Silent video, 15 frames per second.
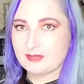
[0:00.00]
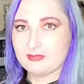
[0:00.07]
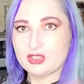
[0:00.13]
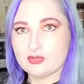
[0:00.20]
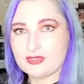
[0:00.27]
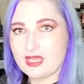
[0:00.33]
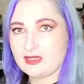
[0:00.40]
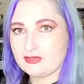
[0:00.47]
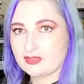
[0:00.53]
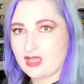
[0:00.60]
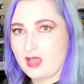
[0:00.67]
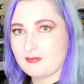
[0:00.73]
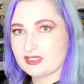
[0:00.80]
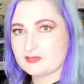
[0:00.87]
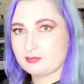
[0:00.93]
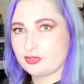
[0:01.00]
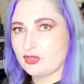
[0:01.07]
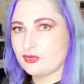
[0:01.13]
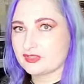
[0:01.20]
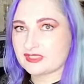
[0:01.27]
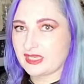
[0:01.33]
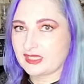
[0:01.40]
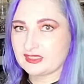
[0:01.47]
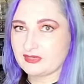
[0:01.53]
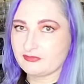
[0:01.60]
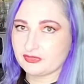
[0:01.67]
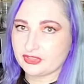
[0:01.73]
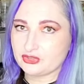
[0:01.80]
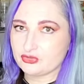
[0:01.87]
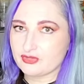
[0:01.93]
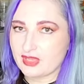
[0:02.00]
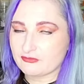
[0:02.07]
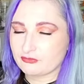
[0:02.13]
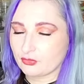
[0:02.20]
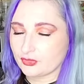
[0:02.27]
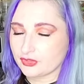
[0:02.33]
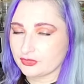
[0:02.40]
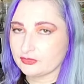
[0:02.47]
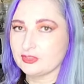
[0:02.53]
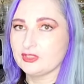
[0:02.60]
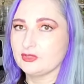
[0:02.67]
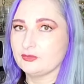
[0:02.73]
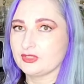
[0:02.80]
let me know down in the comments below, because I can definitely do that for you.